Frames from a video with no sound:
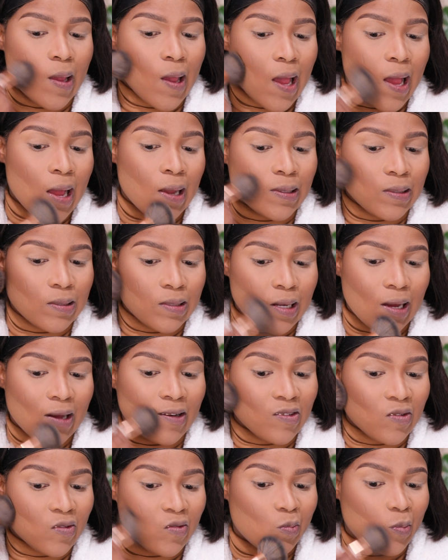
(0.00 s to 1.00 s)
And
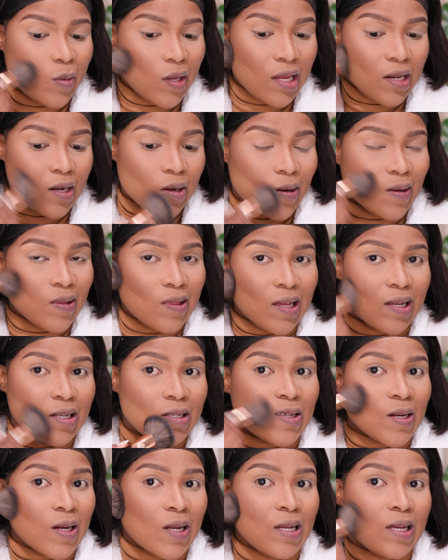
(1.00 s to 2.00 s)
I've been on that
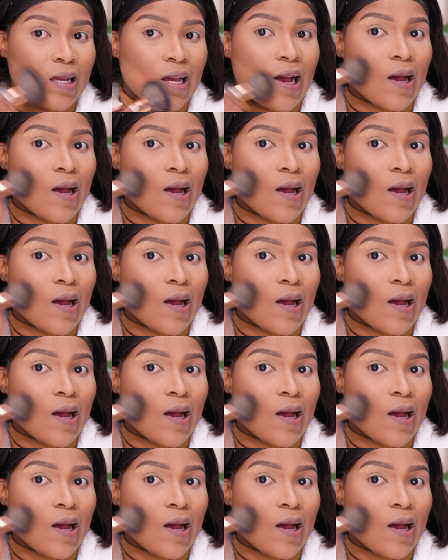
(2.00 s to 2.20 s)
journey.